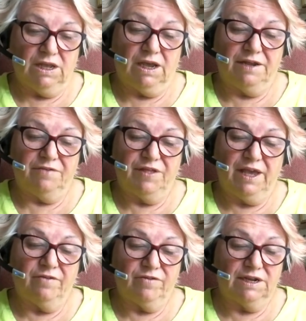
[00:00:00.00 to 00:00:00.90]
And if they
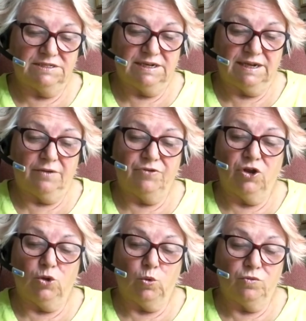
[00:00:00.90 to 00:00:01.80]
ever let it out
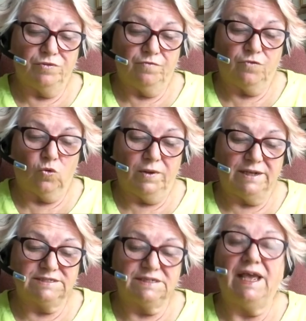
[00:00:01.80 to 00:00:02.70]
no more than 4
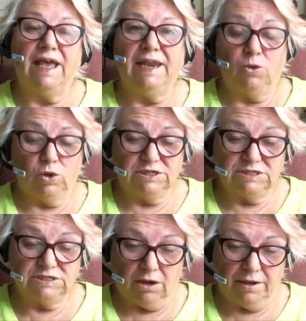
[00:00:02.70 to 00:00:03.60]
weeks at any one
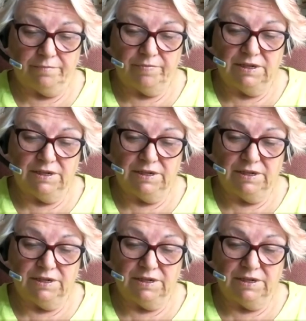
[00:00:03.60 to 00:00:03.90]
time,